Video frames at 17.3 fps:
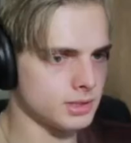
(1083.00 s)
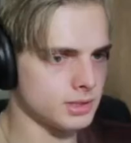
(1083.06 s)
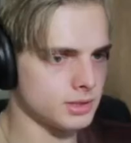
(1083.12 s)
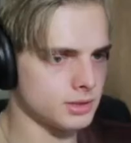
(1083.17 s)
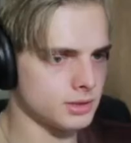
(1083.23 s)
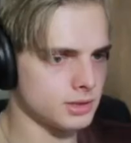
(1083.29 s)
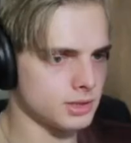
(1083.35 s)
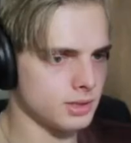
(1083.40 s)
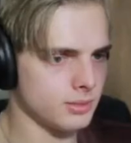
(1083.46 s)
to
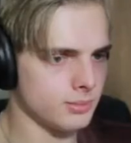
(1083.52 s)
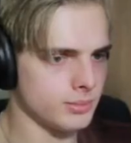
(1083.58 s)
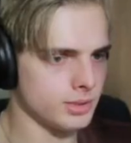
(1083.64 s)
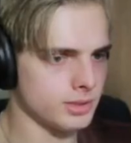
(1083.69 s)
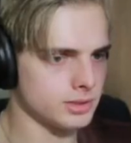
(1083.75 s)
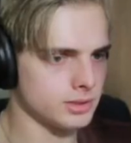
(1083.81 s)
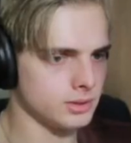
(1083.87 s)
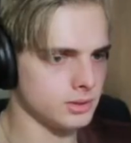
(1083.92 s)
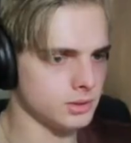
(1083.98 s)
shit and
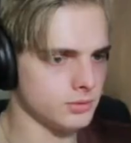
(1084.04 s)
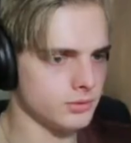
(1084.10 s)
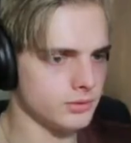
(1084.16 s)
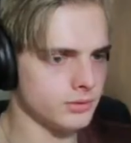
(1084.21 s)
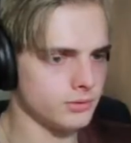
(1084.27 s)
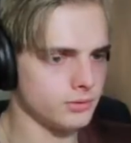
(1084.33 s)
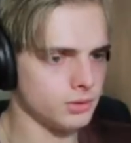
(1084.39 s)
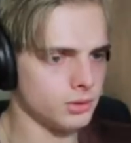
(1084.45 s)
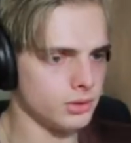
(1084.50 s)
piss all over
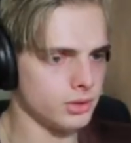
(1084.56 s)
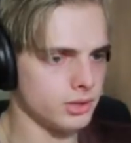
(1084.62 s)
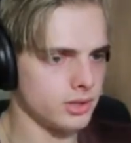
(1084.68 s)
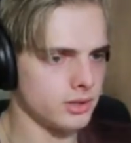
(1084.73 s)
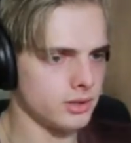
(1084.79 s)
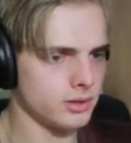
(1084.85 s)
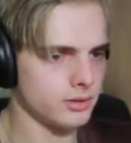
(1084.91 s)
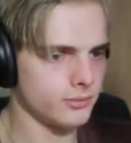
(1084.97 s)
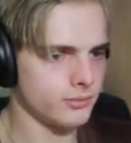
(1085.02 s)
the
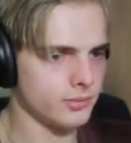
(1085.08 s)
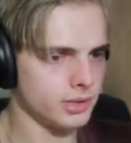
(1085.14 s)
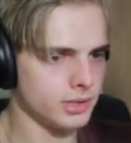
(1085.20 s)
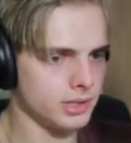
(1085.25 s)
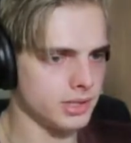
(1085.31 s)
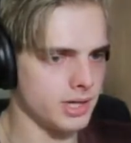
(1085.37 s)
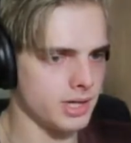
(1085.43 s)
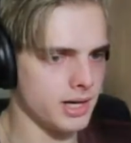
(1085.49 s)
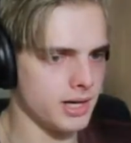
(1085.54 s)
floor. Look
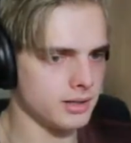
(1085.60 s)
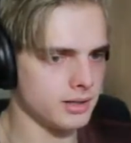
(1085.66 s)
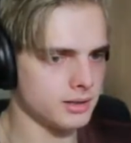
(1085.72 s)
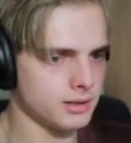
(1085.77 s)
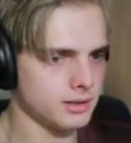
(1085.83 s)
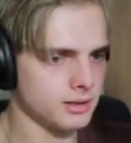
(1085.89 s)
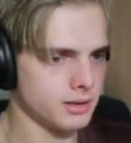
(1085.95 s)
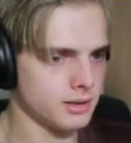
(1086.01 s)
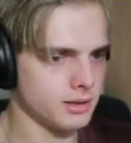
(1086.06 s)
at that.
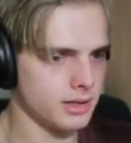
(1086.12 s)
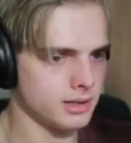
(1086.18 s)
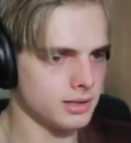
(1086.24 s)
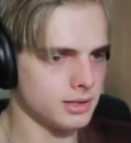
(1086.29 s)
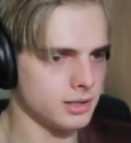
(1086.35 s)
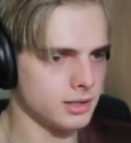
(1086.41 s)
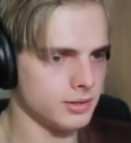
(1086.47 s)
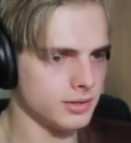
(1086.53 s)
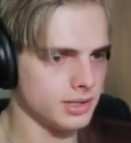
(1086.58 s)
Look at that
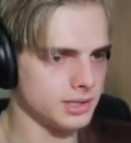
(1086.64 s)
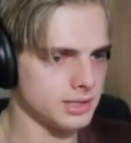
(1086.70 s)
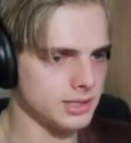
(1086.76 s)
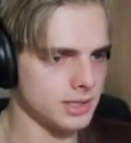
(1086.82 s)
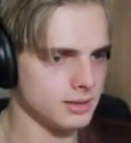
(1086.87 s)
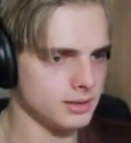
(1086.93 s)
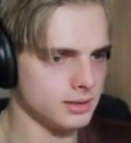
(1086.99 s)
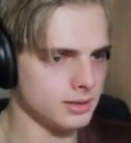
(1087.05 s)
and tell me that's not